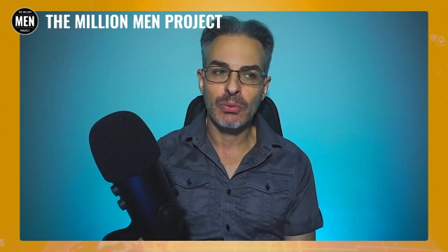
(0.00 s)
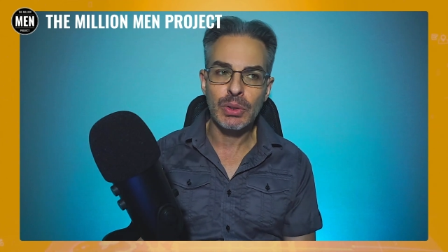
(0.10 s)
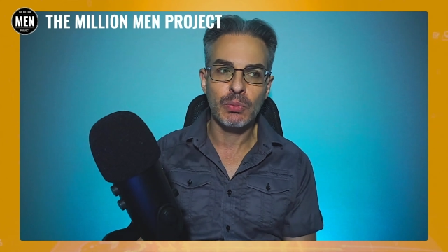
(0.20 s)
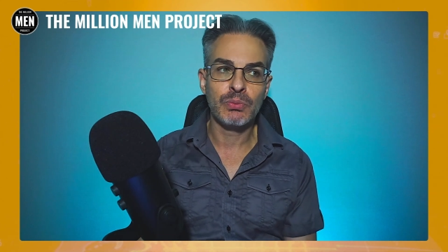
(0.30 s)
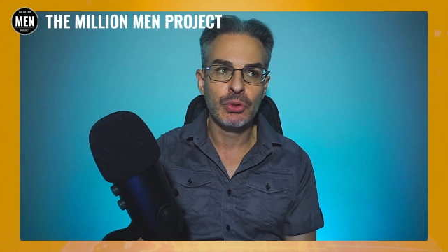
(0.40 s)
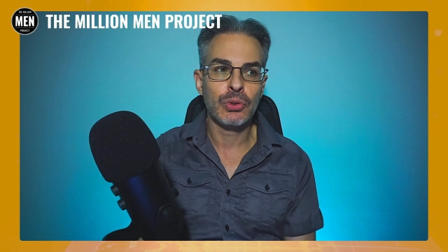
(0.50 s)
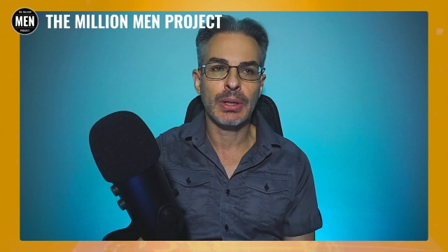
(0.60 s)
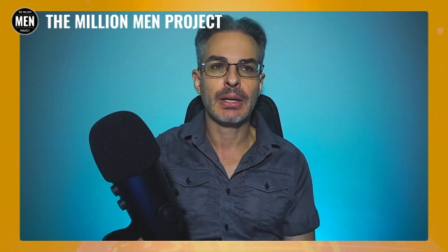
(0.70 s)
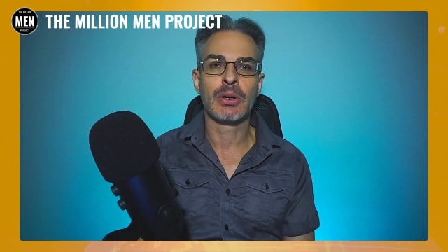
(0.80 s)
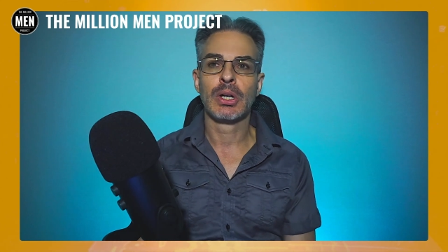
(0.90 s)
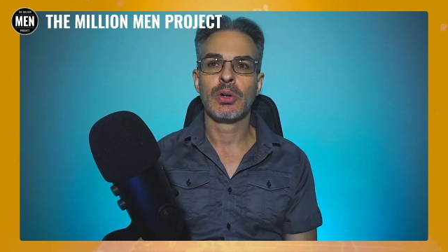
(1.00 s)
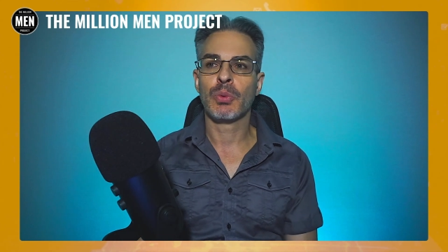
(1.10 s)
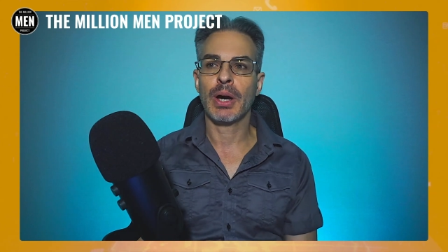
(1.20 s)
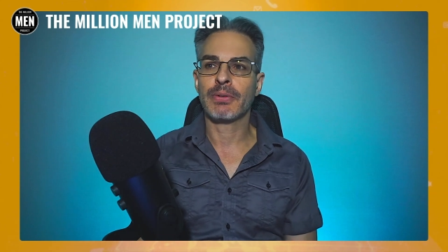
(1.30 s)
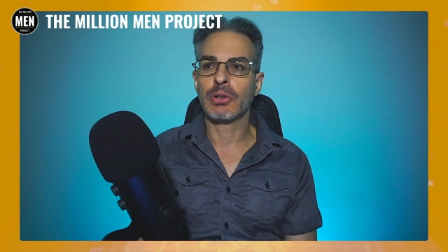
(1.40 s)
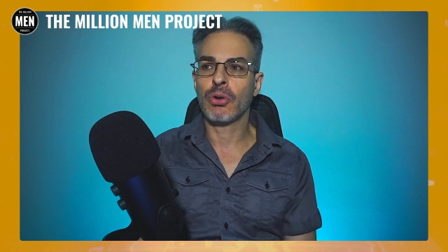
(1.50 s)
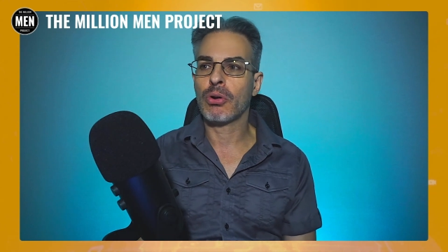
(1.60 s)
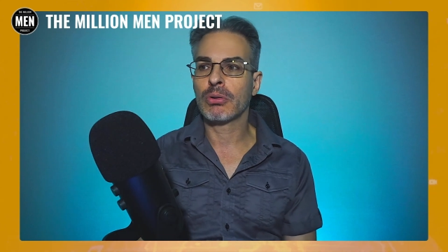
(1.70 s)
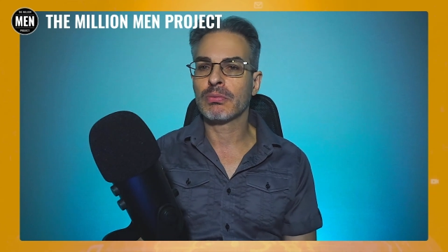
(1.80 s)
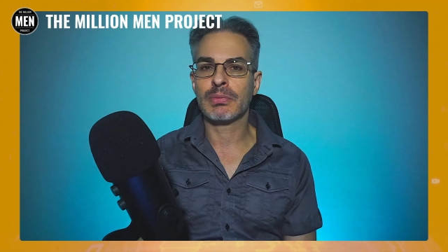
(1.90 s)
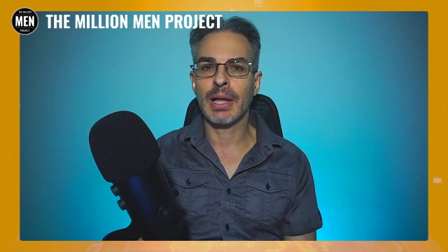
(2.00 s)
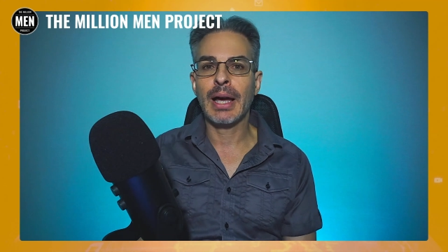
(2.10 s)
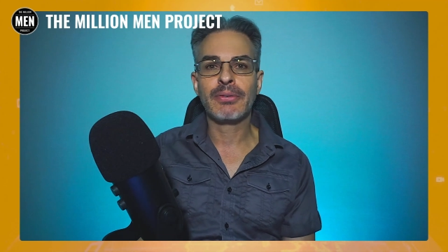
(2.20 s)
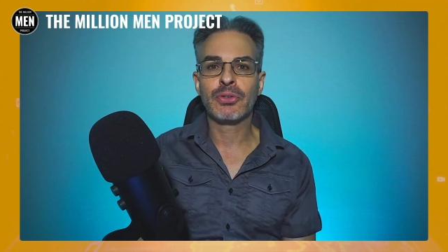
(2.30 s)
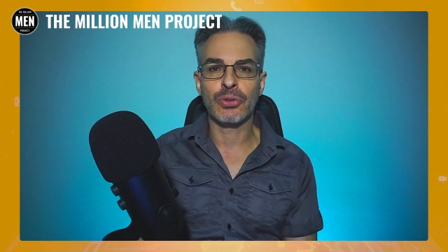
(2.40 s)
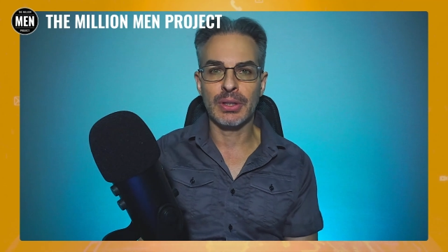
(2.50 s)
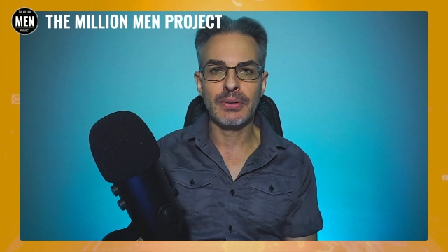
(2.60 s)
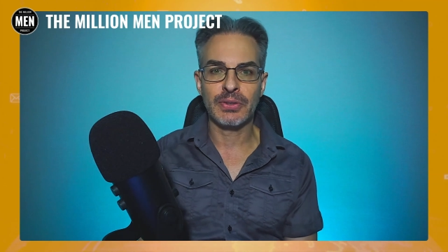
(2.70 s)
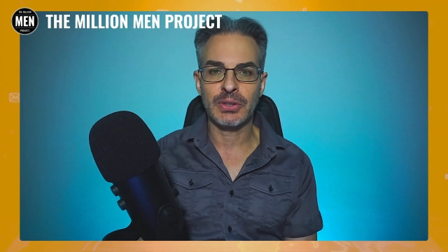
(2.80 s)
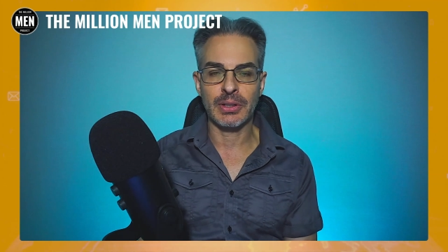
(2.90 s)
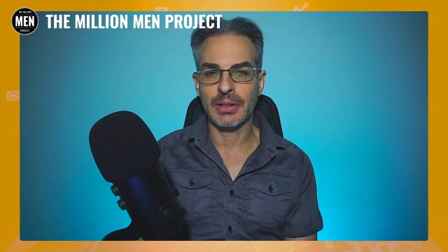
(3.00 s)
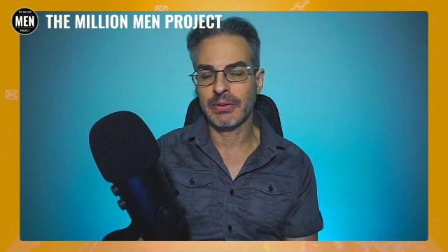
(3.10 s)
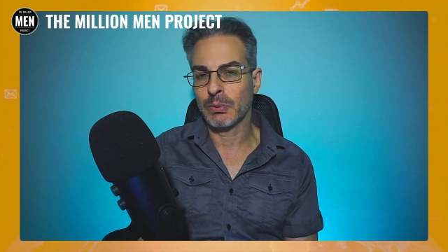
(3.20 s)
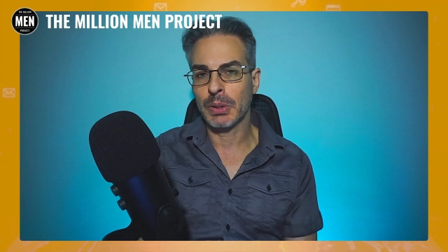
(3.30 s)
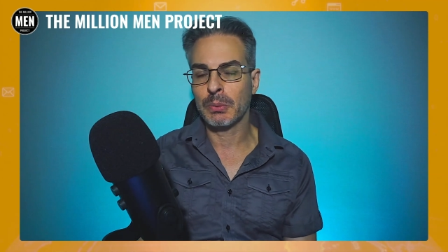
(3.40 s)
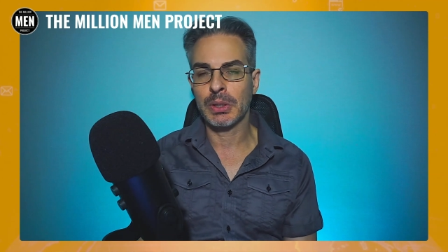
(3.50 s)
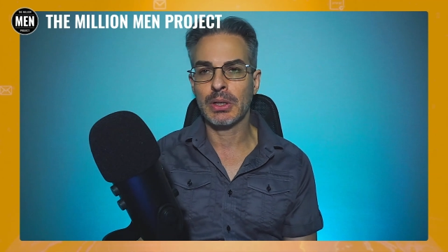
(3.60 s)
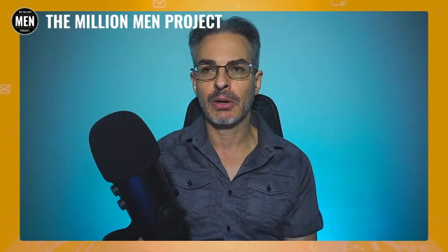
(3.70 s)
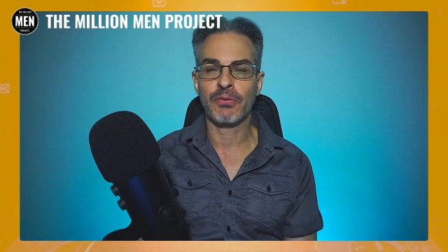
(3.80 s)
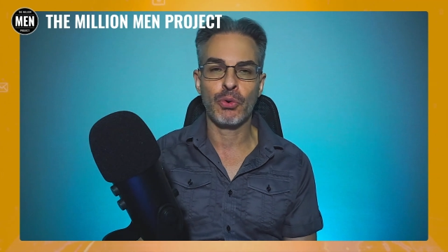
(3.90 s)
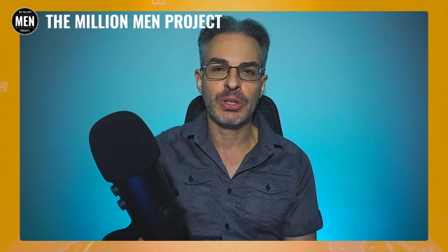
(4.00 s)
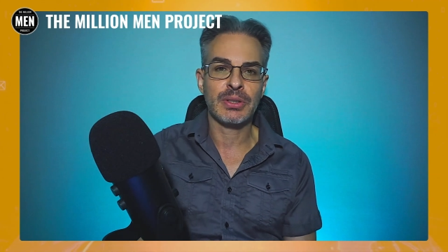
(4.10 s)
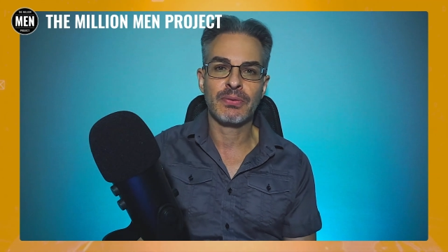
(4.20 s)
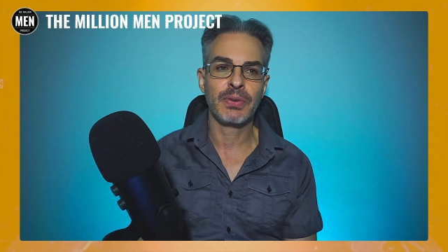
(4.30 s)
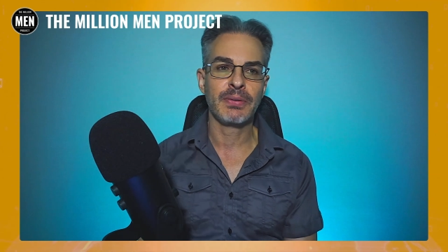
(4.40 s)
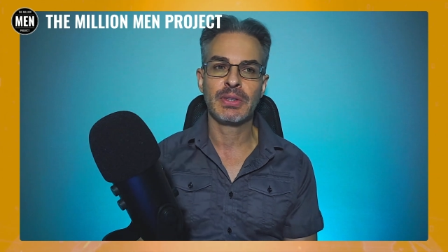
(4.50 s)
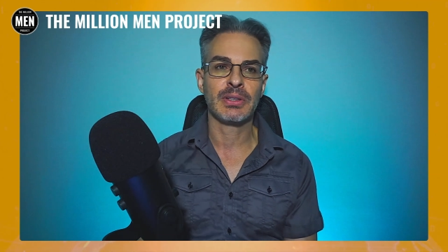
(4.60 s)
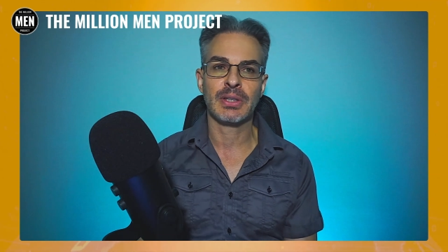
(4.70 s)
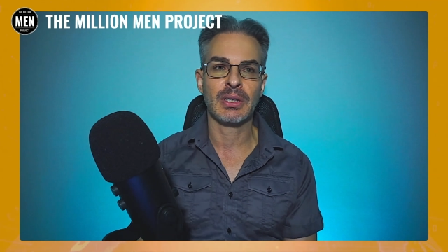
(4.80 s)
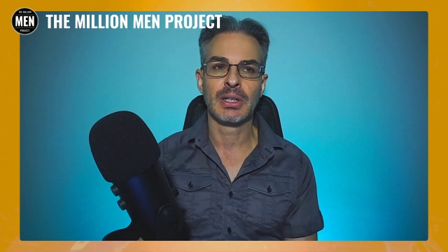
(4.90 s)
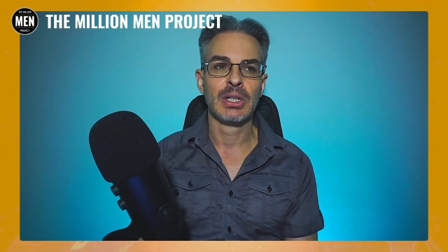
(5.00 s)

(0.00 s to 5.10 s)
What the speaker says: We do, like, we have a long life to live still, even when we're in our 40s and 50s. And,